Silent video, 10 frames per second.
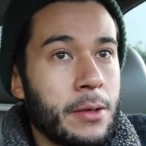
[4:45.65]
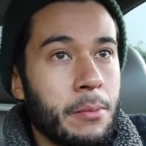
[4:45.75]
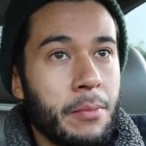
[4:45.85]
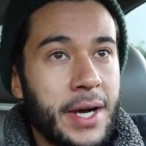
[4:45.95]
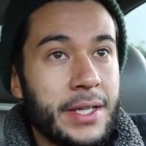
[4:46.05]

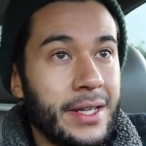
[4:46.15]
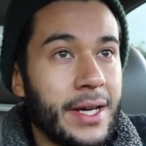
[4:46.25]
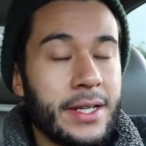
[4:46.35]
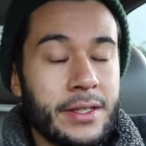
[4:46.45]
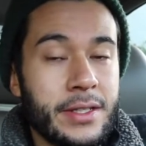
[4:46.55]
My
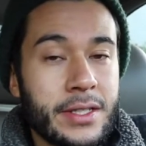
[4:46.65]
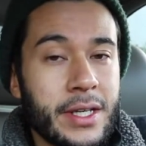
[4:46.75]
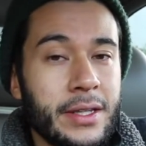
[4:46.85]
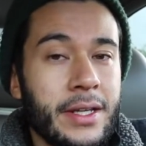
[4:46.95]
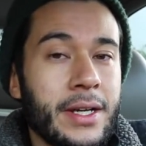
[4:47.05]
dad
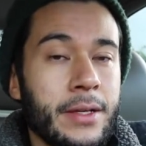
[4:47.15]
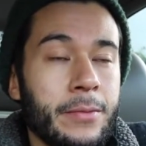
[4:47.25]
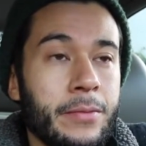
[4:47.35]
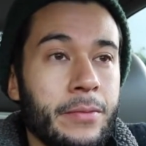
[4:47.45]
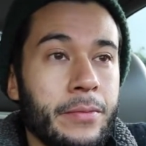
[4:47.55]
said that
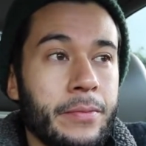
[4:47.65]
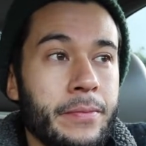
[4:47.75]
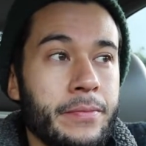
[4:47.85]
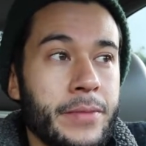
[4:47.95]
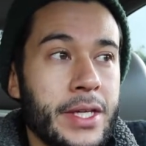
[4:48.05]

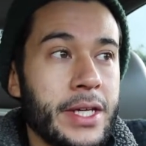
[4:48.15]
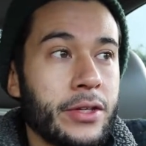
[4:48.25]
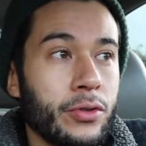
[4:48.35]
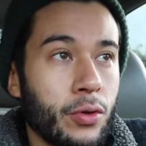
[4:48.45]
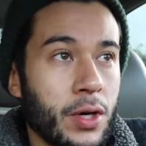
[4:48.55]
he
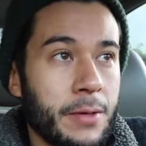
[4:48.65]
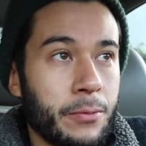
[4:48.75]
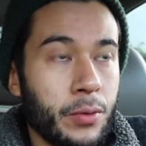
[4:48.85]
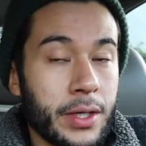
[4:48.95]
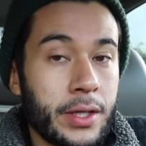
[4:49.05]
grew up
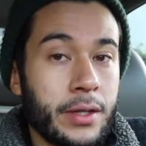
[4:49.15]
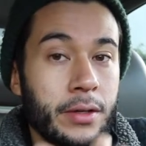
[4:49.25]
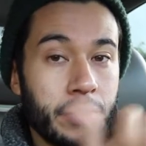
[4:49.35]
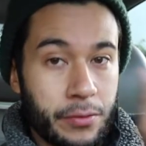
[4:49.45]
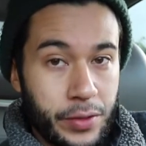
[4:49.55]
with
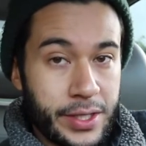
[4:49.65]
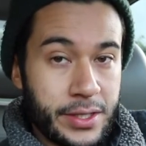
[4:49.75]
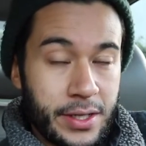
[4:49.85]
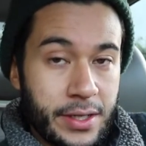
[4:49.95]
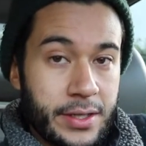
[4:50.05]

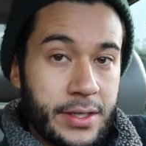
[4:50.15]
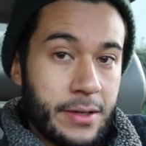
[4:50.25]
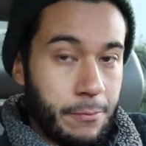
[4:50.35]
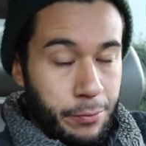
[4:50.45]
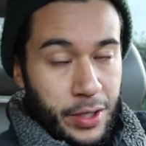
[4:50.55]
Risa's
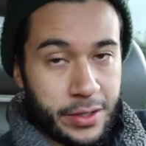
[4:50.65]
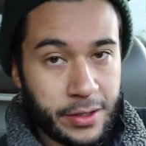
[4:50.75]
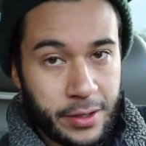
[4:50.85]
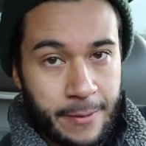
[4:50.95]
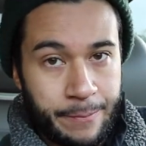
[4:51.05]

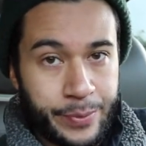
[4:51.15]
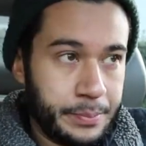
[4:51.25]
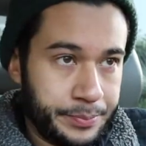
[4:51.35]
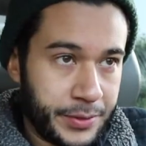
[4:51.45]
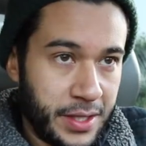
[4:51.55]
brother.
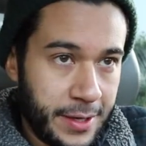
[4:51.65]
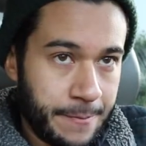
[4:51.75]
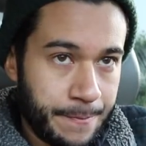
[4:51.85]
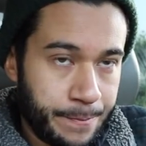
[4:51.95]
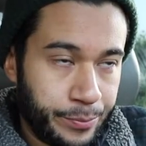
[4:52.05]
Okay,
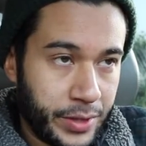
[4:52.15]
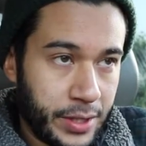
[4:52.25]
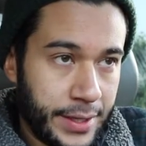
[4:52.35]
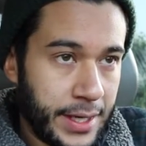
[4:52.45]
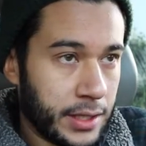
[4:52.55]

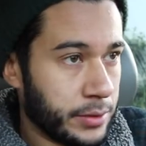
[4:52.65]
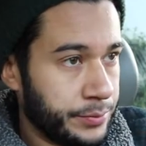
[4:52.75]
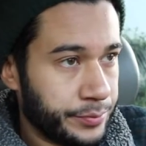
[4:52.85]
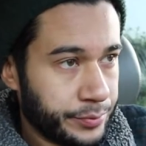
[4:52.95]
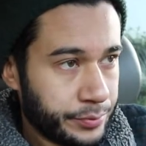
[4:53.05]
now
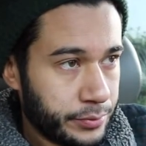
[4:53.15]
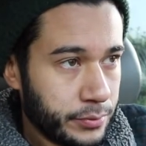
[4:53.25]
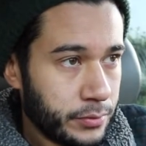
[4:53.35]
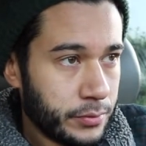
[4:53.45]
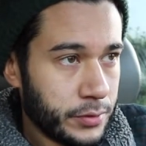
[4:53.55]

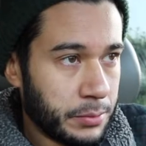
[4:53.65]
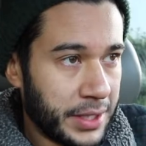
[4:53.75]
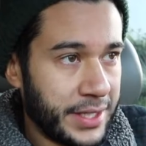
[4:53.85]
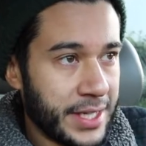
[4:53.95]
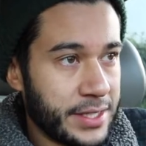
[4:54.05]
my
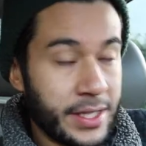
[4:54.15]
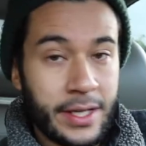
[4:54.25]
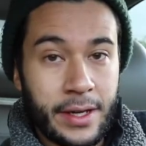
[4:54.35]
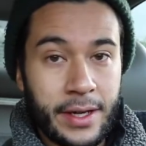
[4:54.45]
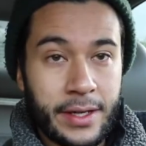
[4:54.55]
dad said,
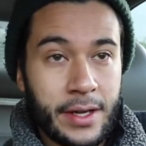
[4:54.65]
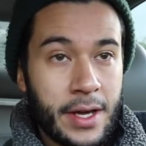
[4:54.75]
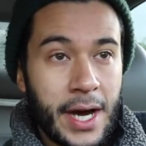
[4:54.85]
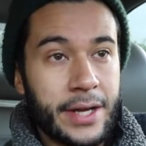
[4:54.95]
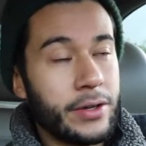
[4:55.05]
hey,
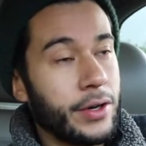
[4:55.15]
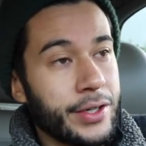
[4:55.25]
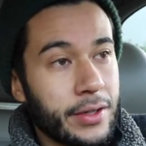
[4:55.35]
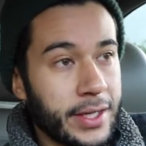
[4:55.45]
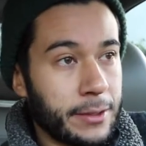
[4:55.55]
I know
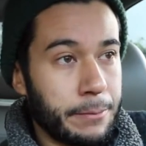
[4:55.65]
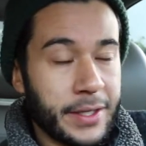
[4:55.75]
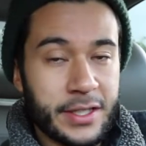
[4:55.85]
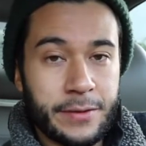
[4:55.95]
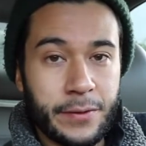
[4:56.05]
you're like the
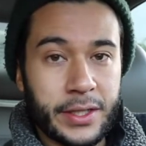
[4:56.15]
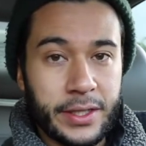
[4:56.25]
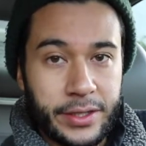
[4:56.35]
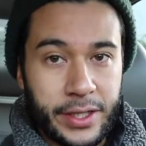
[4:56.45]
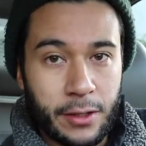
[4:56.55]
biggest
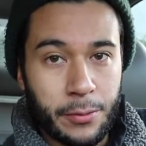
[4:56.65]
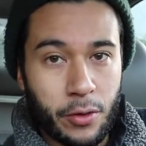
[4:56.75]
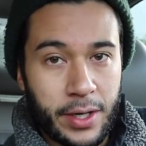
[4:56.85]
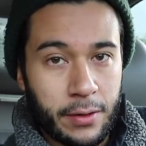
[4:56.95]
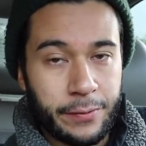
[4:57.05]
fucking Chino
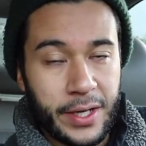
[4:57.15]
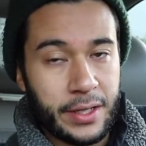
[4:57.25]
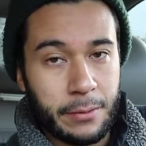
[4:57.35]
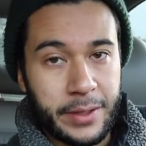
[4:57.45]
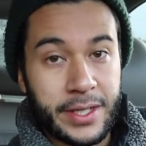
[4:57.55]
Moreno fan,
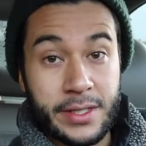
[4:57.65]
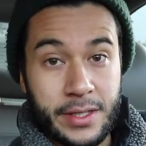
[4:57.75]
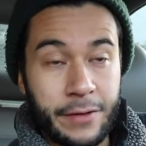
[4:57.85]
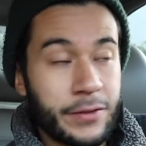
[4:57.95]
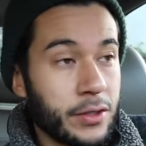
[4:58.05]
the biggest
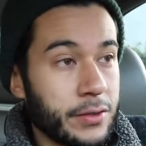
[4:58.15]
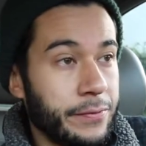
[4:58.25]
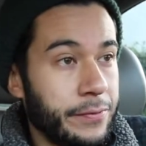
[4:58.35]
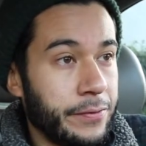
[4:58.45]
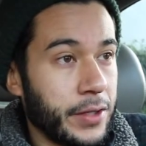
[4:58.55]
Deftones
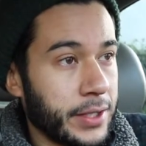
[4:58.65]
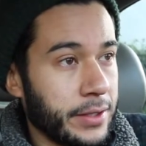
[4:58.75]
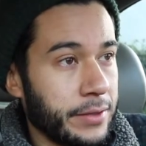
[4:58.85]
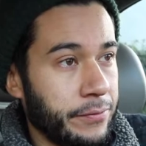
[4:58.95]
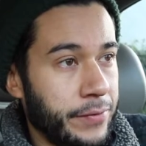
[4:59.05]

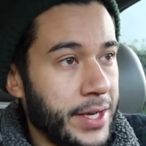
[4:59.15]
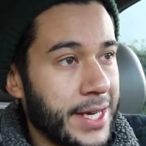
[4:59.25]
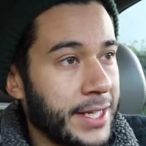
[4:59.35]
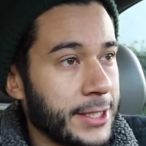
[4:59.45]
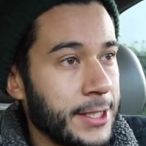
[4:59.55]
fucking
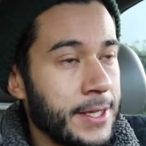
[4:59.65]
fanatic.